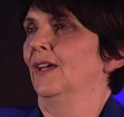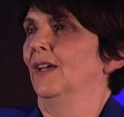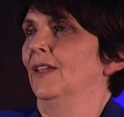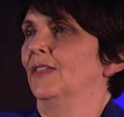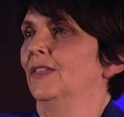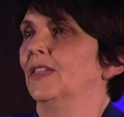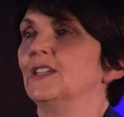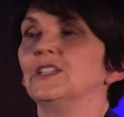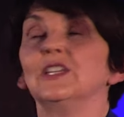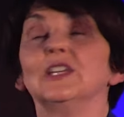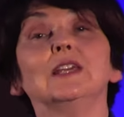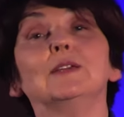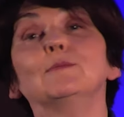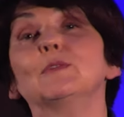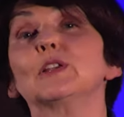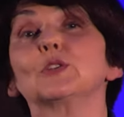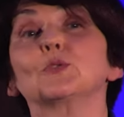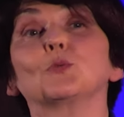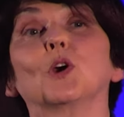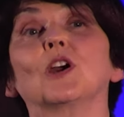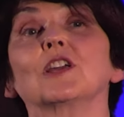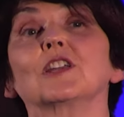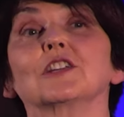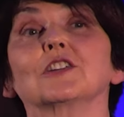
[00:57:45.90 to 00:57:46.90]
The team has
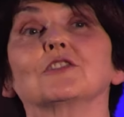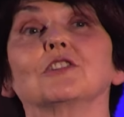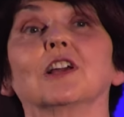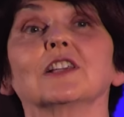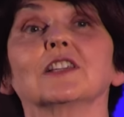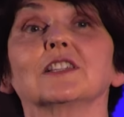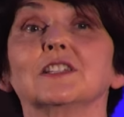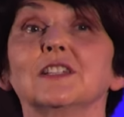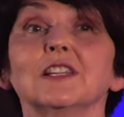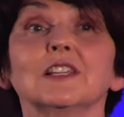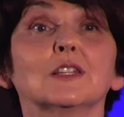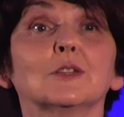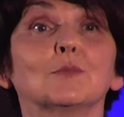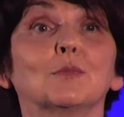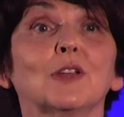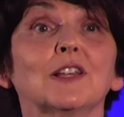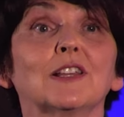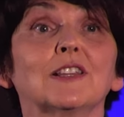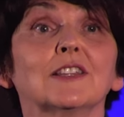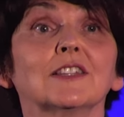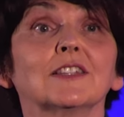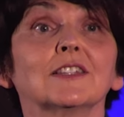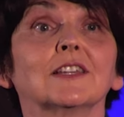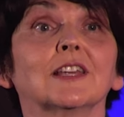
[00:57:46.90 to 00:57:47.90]
worked across
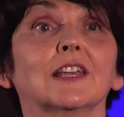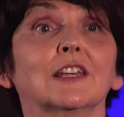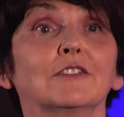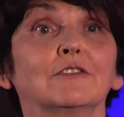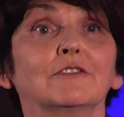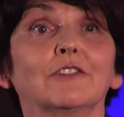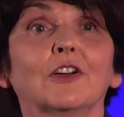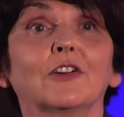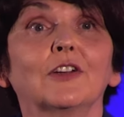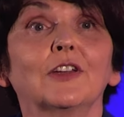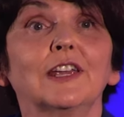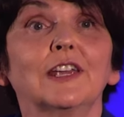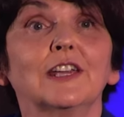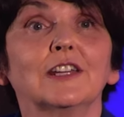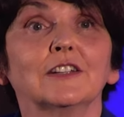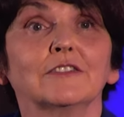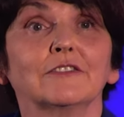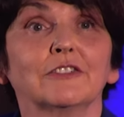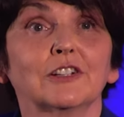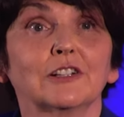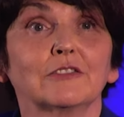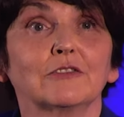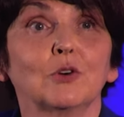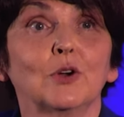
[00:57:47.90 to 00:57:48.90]
disciplines in very
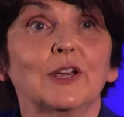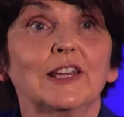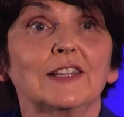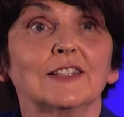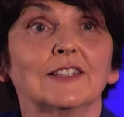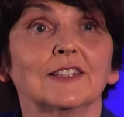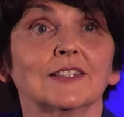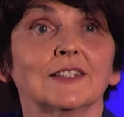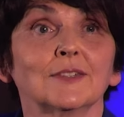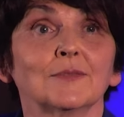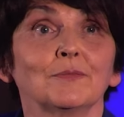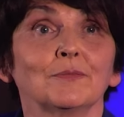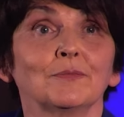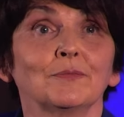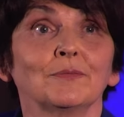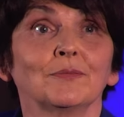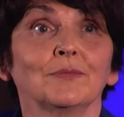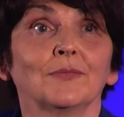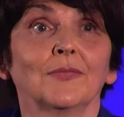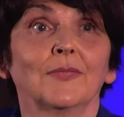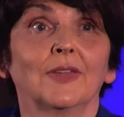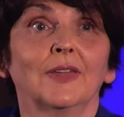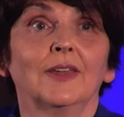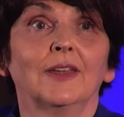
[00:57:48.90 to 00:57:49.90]
innovative ways.
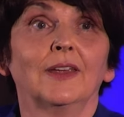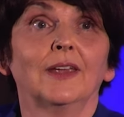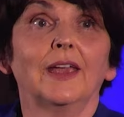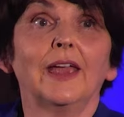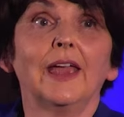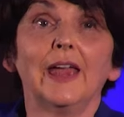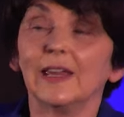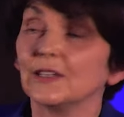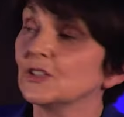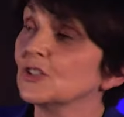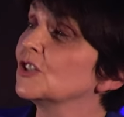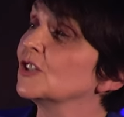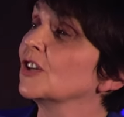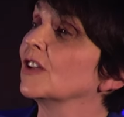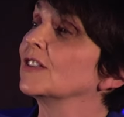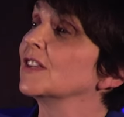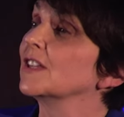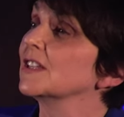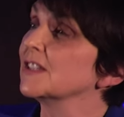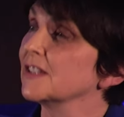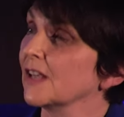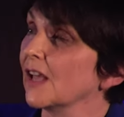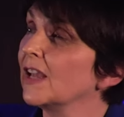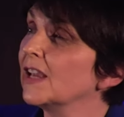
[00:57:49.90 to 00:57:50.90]
Etched on the
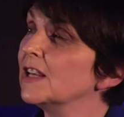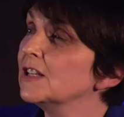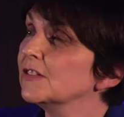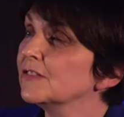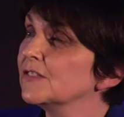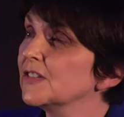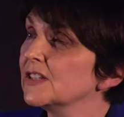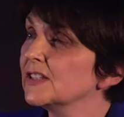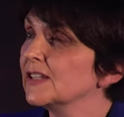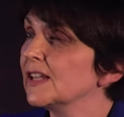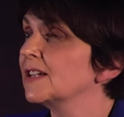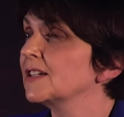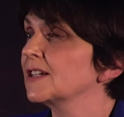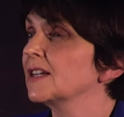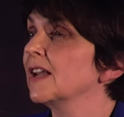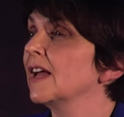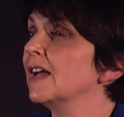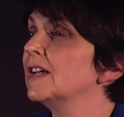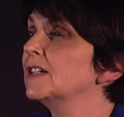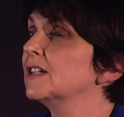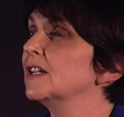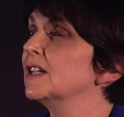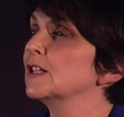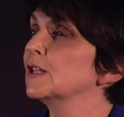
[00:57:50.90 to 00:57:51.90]
side of the
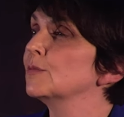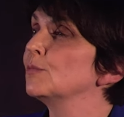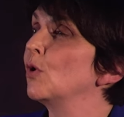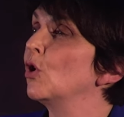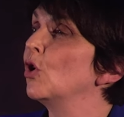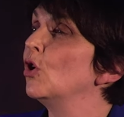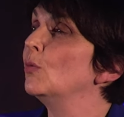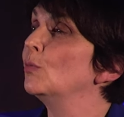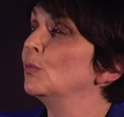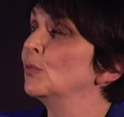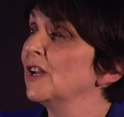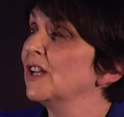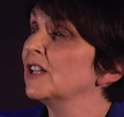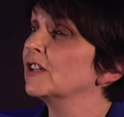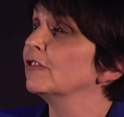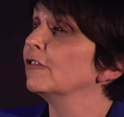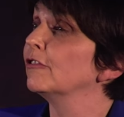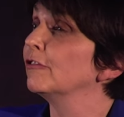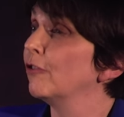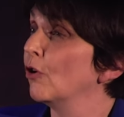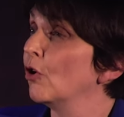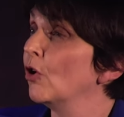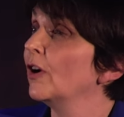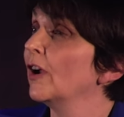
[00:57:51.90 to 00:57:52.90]
satellite is a poem written
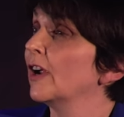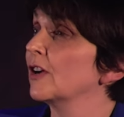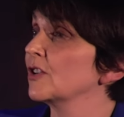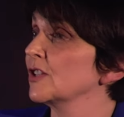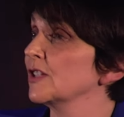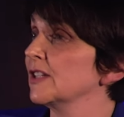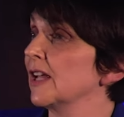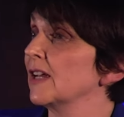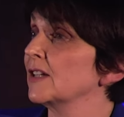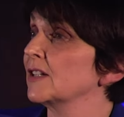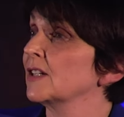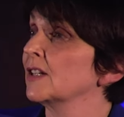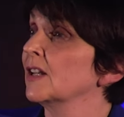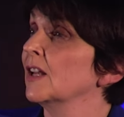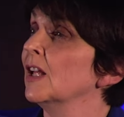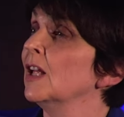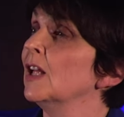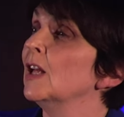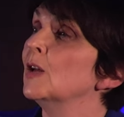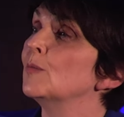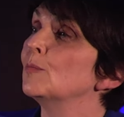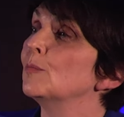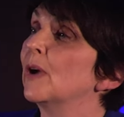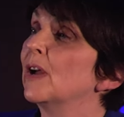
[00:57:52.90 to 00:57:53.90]
for AirSat
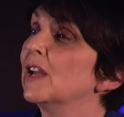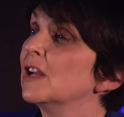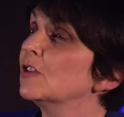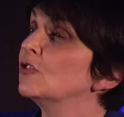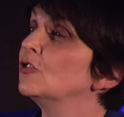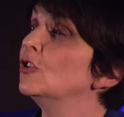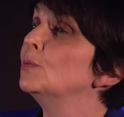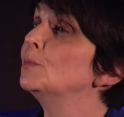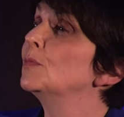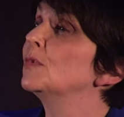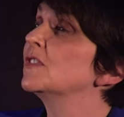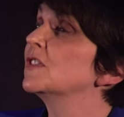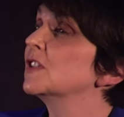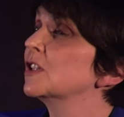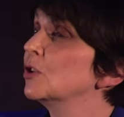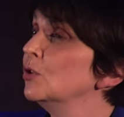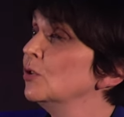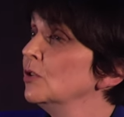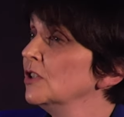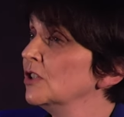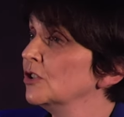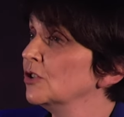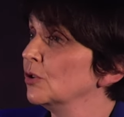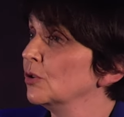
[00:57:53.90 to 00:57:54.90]
by a group of
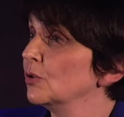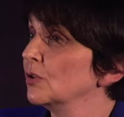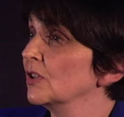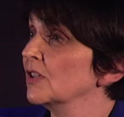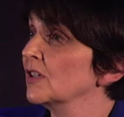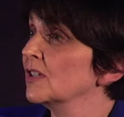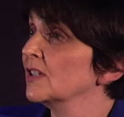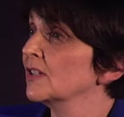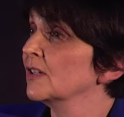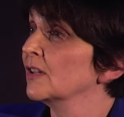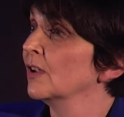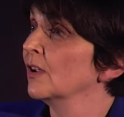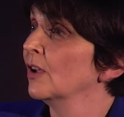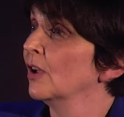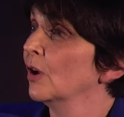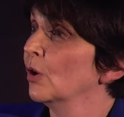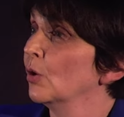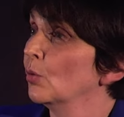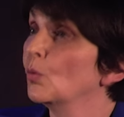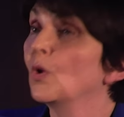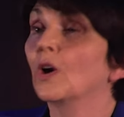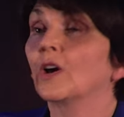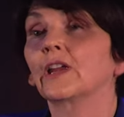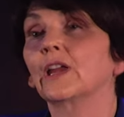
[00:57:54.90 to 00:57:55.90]
school students
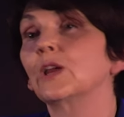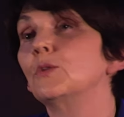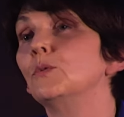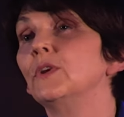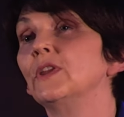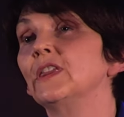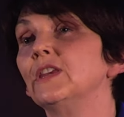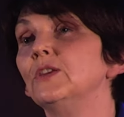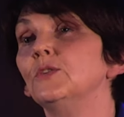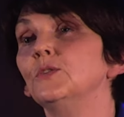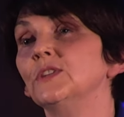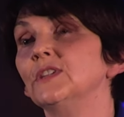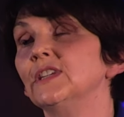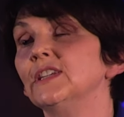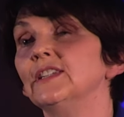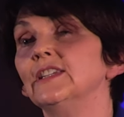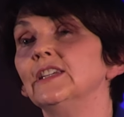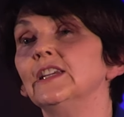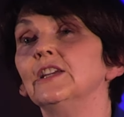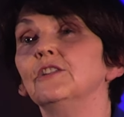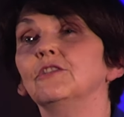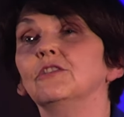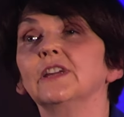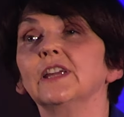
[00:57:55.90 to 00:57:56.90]
working with
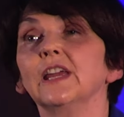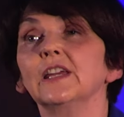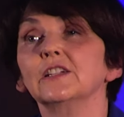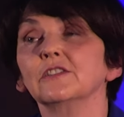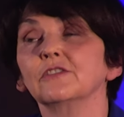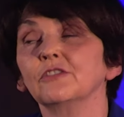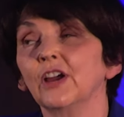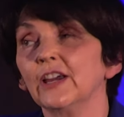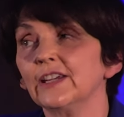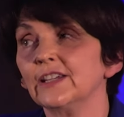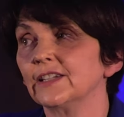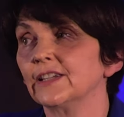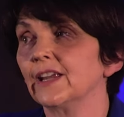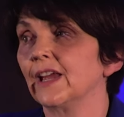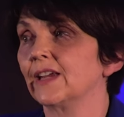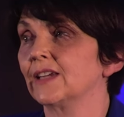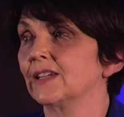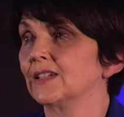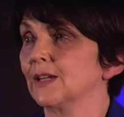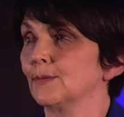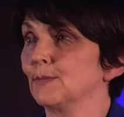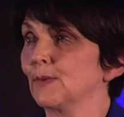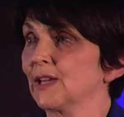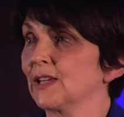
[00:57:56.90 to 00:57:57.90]
UCD creative writing
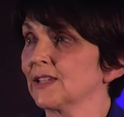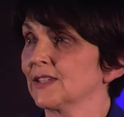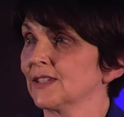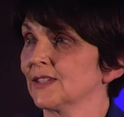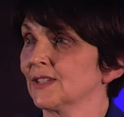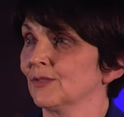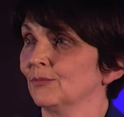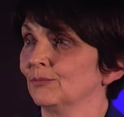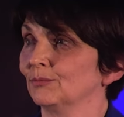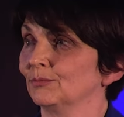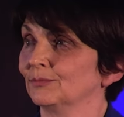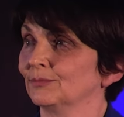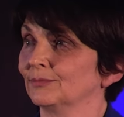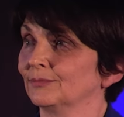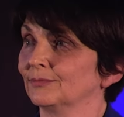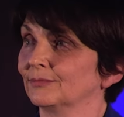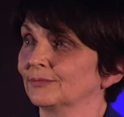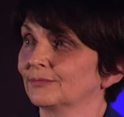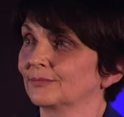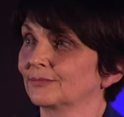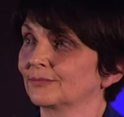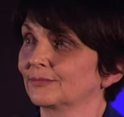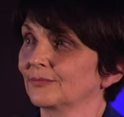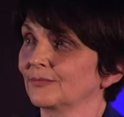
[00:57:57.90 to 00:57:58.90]
academics.
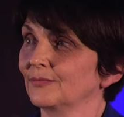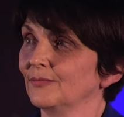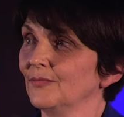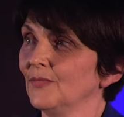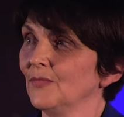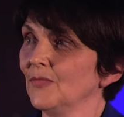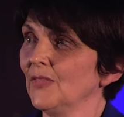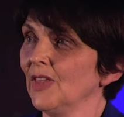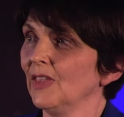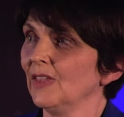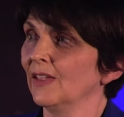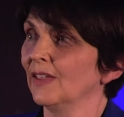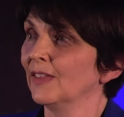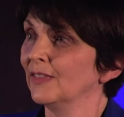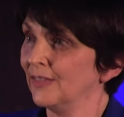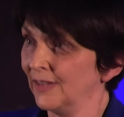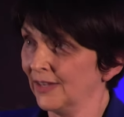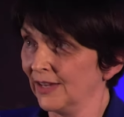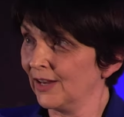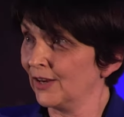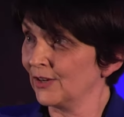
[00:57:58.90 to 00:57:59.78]
The